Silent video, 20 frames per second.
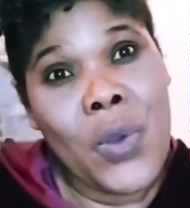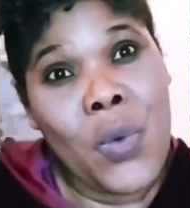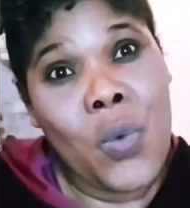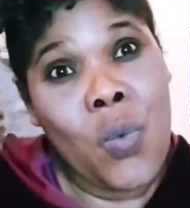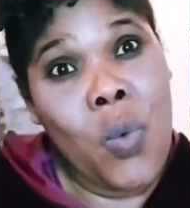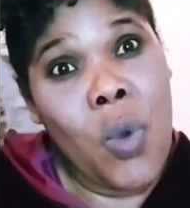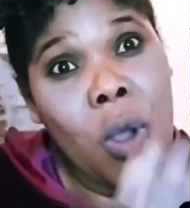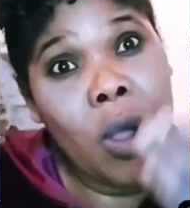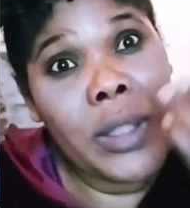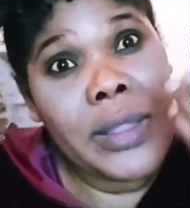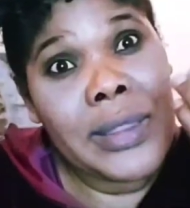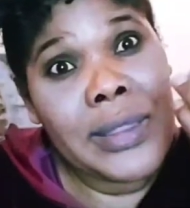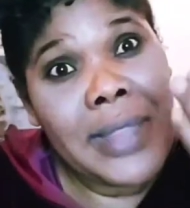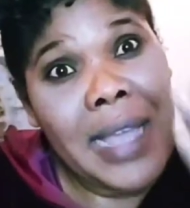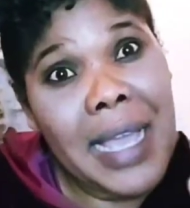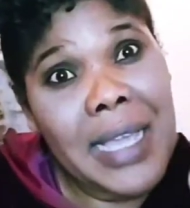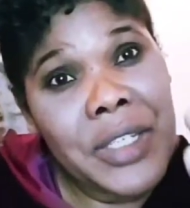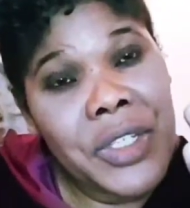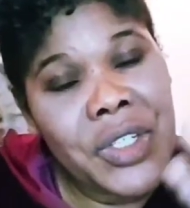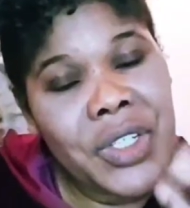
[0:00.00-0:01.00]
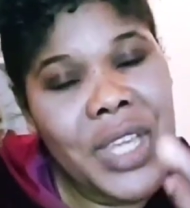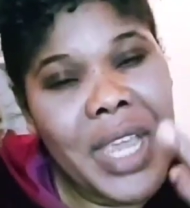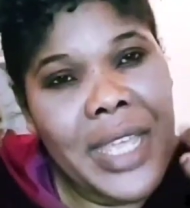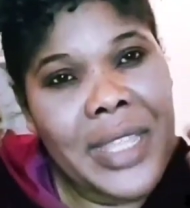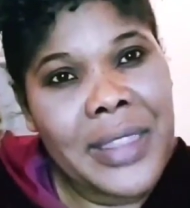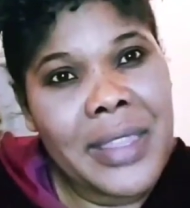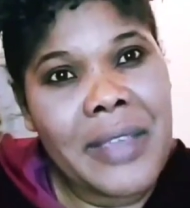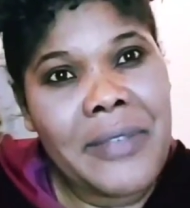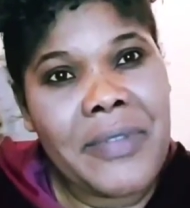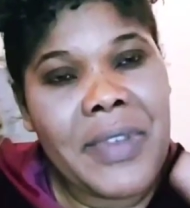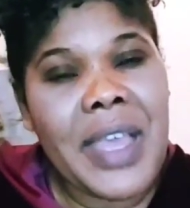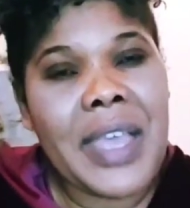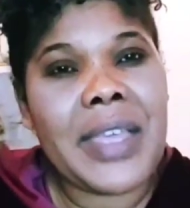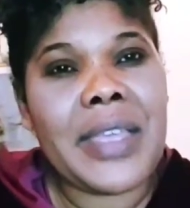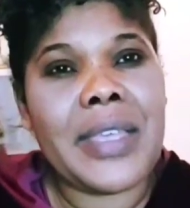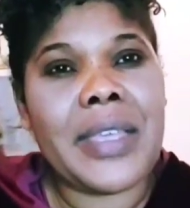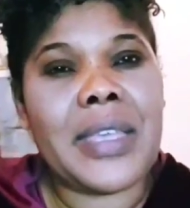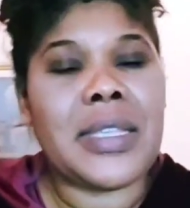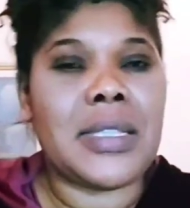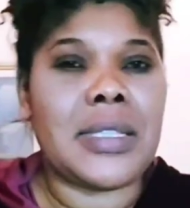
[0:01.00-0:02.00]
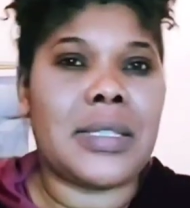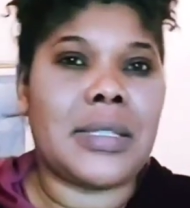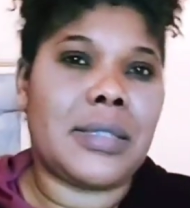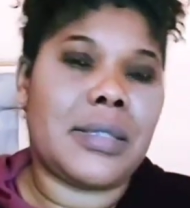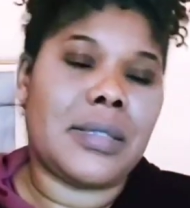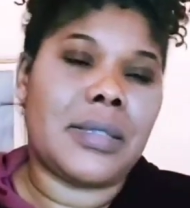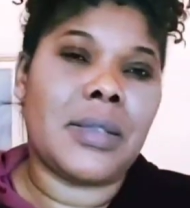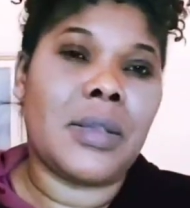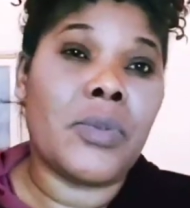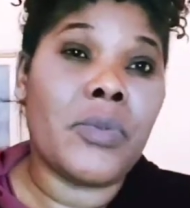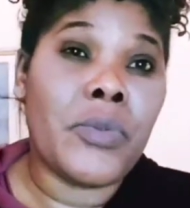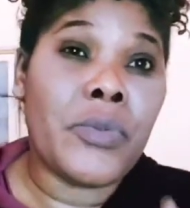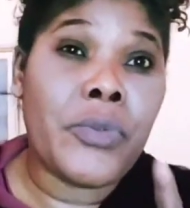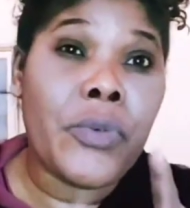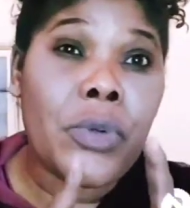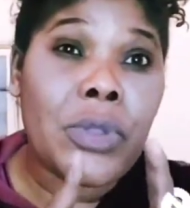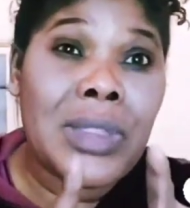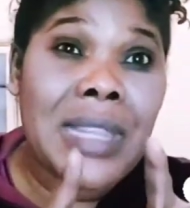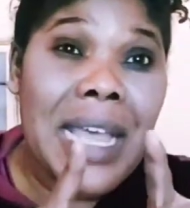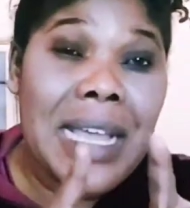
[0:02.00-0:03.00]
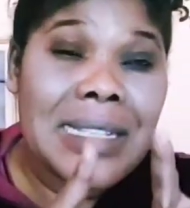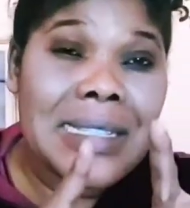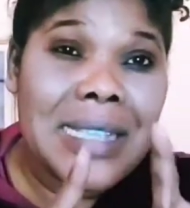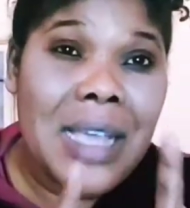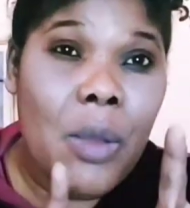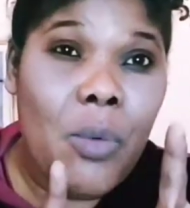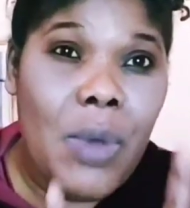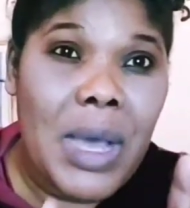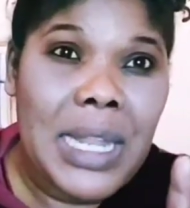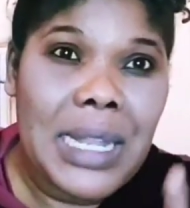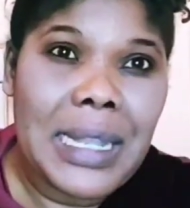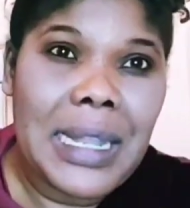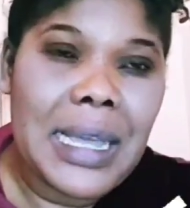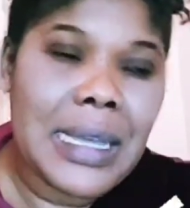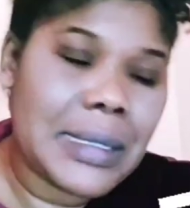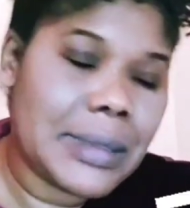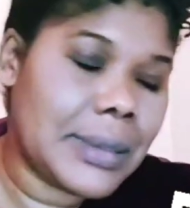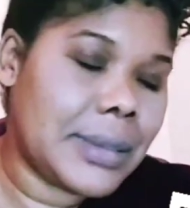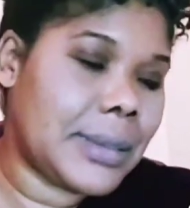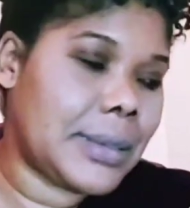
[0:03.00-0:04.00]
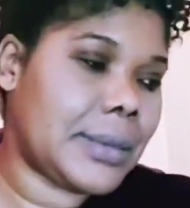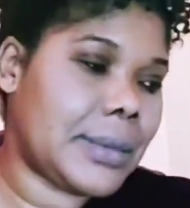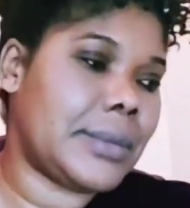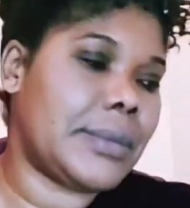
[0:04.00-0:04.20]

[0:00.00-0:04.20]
Wonder shall never end for that our land,